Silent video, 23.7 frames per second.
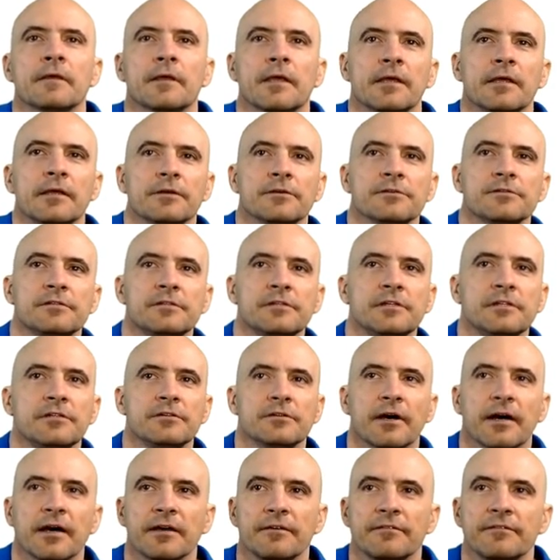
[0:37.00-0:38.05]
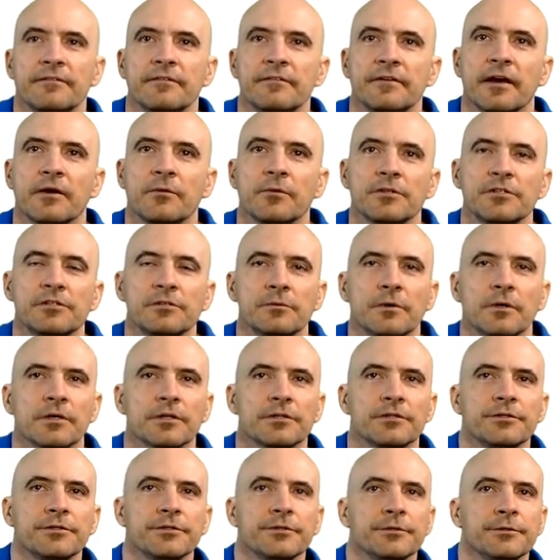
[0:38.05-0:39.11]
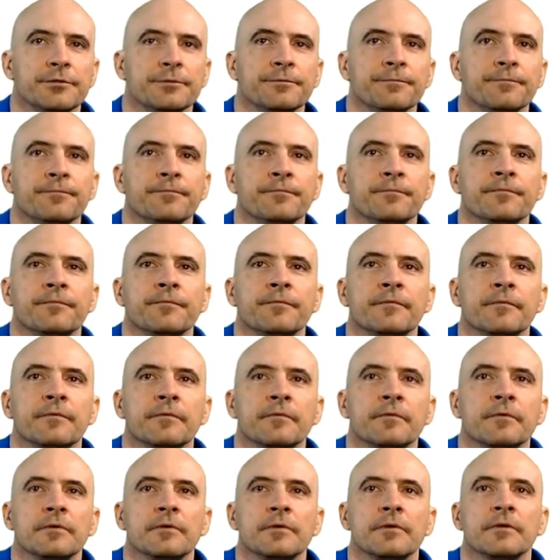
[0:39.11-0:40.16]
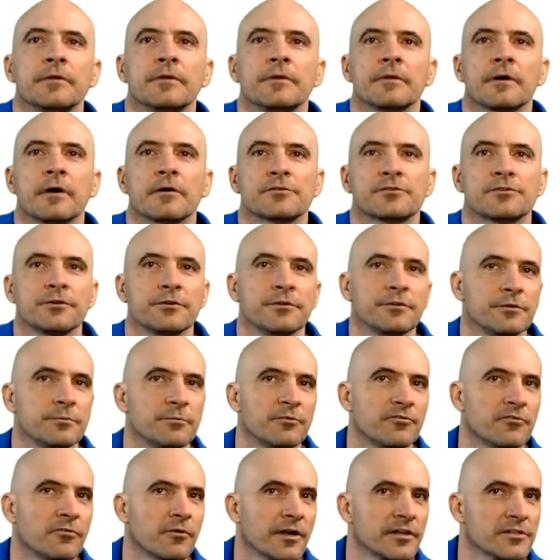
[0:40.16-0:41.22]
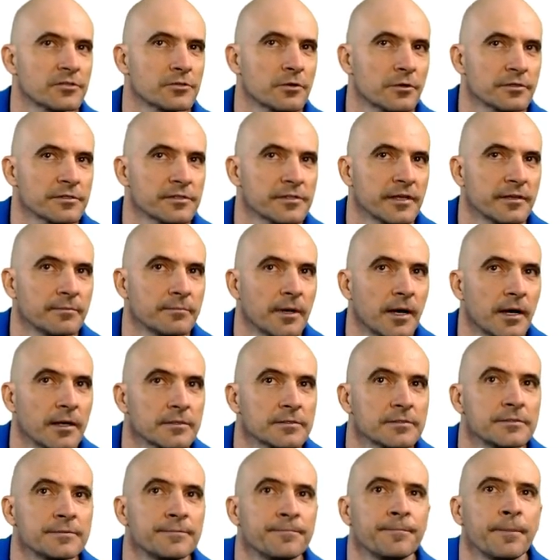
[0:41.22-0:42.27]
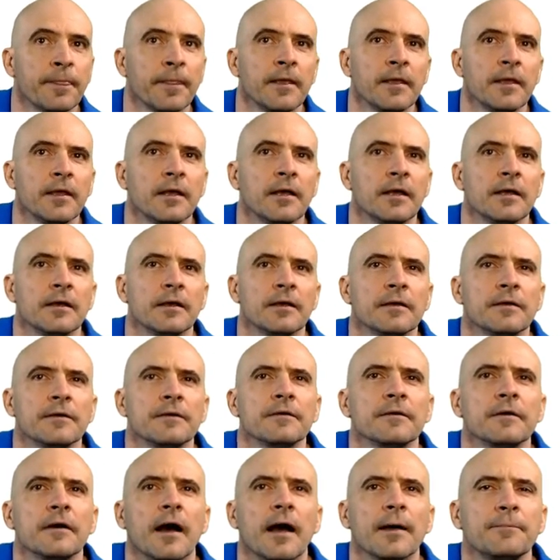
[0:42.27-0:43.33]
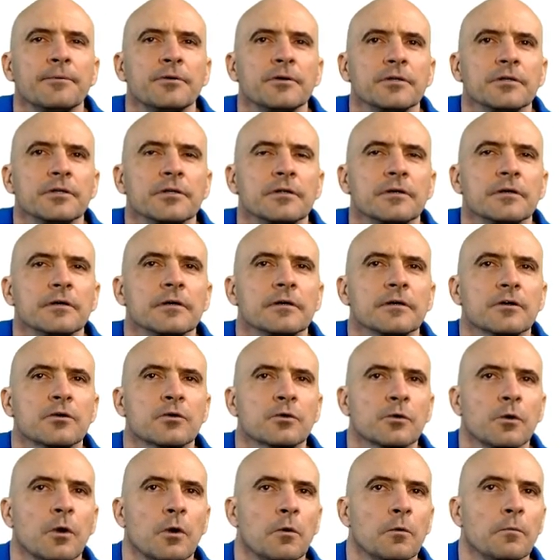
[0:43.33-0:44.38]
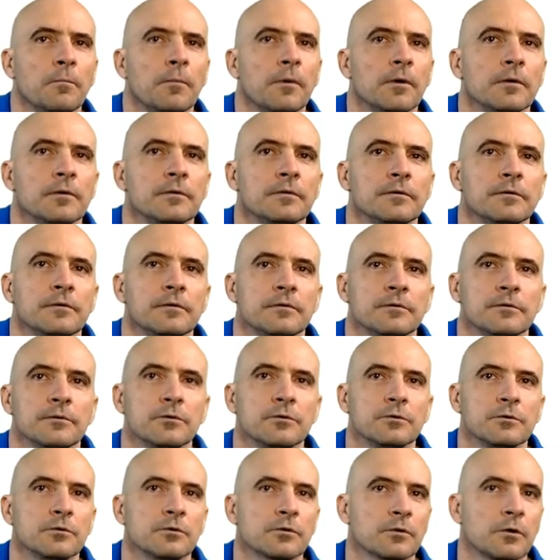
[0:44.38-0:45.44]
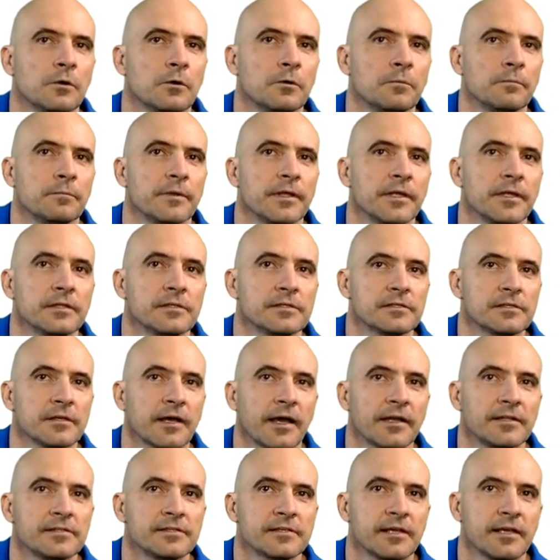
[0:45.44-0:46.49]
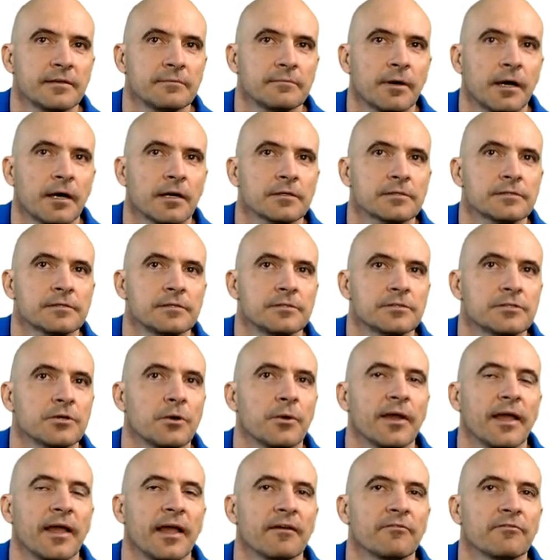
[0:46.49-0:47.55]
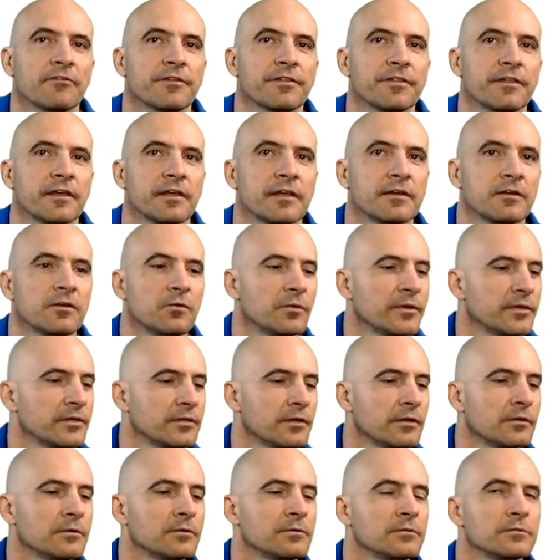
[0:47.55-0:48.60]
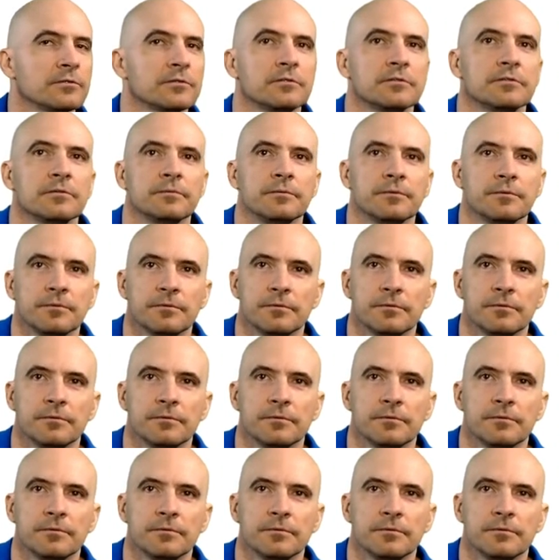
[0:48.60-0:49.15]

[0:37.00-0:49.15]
Okay, here's C drive. Now what you want to do, I'll show you before I start Sandbox. I put Chrome, Google Chrome inside Sandbox, so everything, Windows,